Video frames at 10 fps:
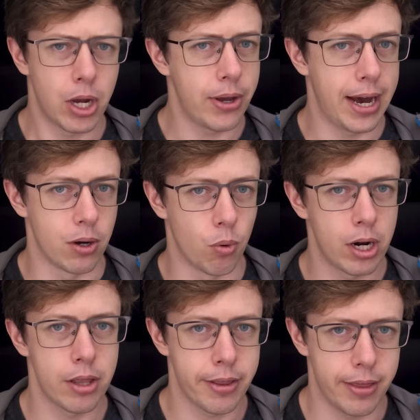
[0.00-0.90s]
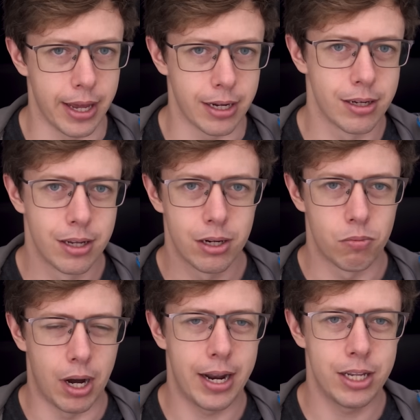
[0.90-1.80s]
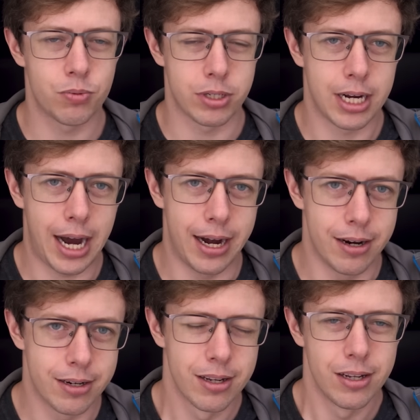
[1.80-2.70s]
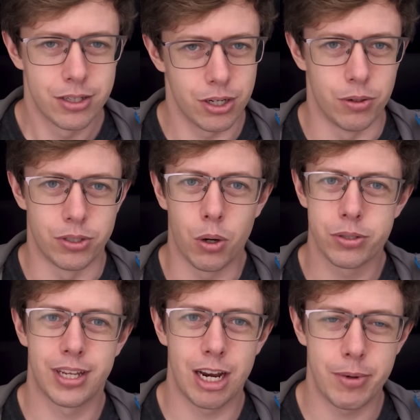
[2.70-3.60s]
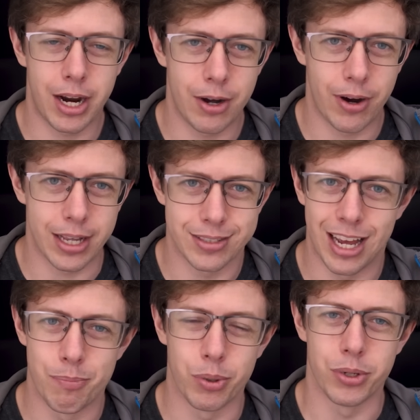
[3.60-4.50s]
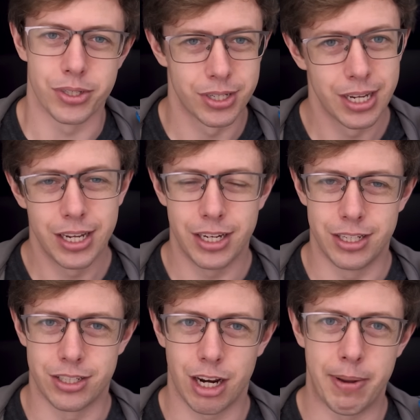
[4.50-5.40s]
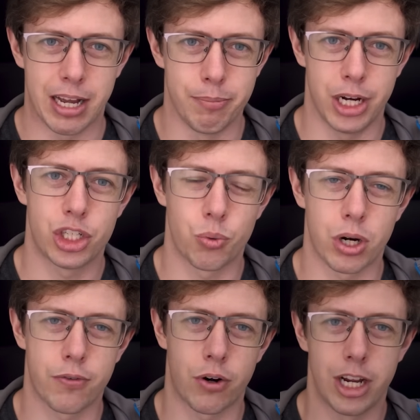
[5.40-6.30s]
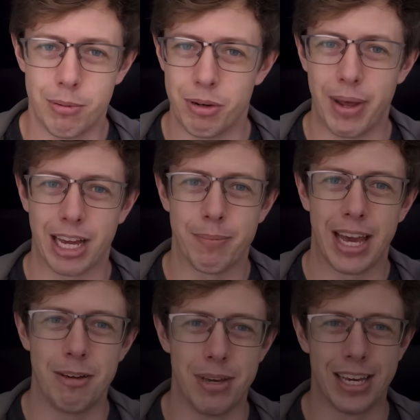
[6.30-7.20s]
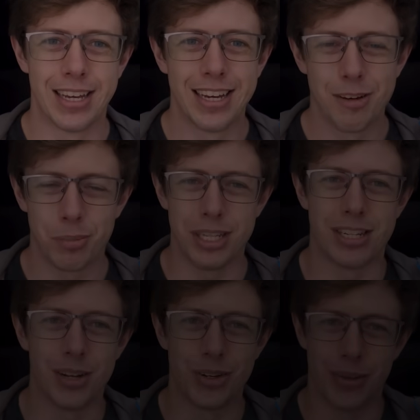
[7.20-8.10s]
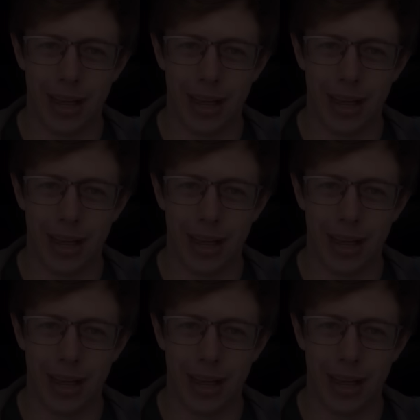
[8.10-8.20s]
Oh yeah, and one other thing. Ron is retired, so don't send him your handwriting samples. You're just gonna make a bunch of work for him and make him hate me. Please don't do